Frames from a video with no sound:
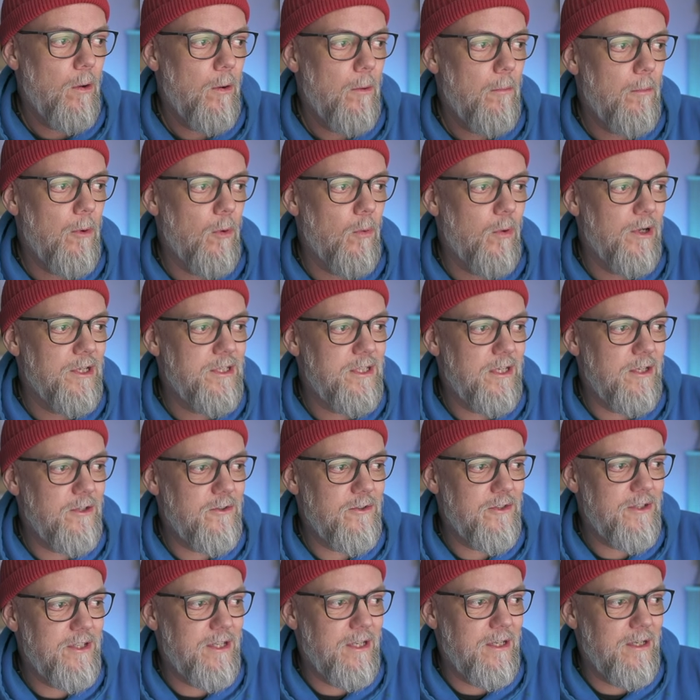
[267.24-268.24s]
But what's
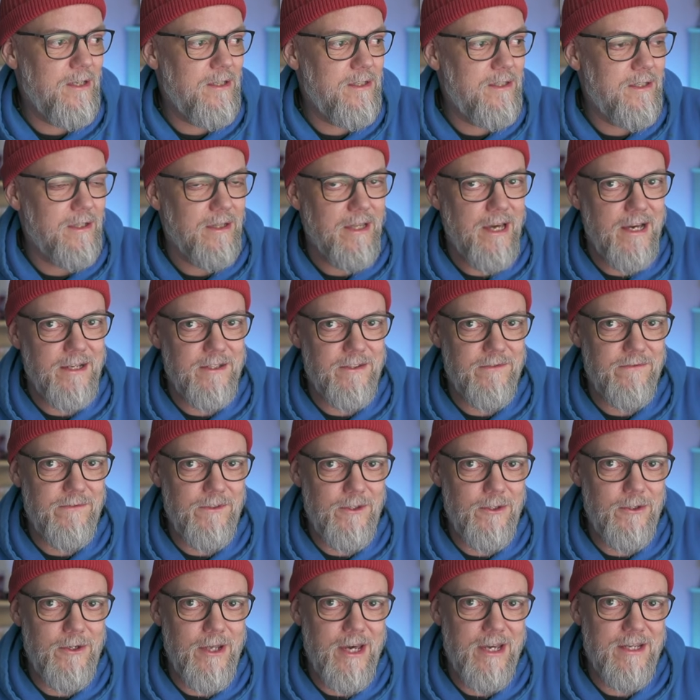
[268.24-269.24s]
interesting is the last
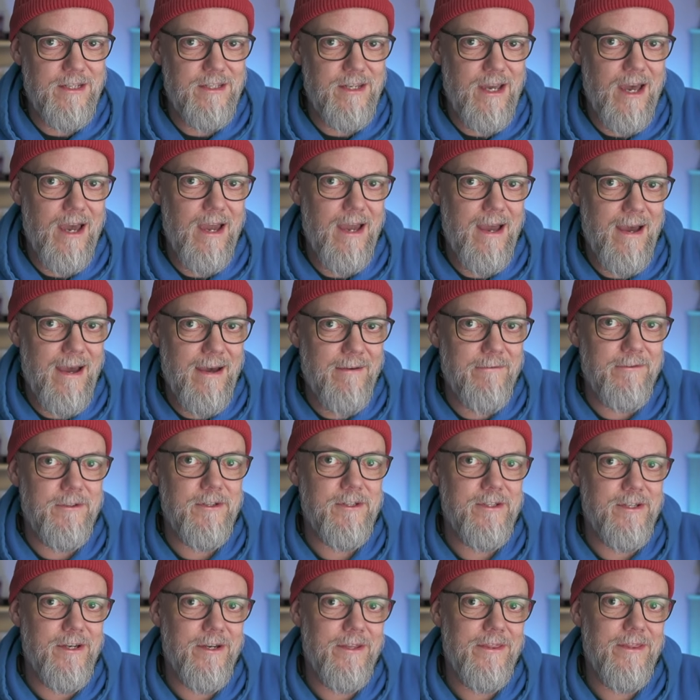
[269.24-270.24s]
few days I
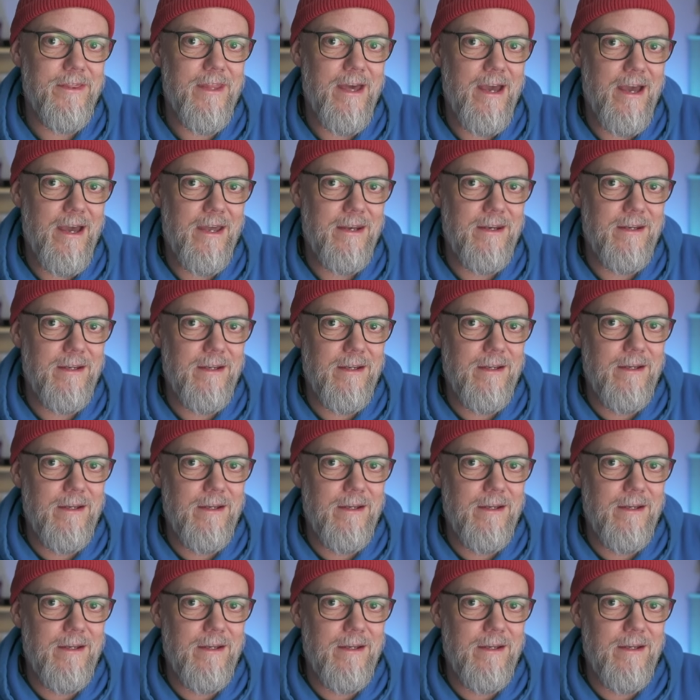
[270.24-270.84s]
haven't done that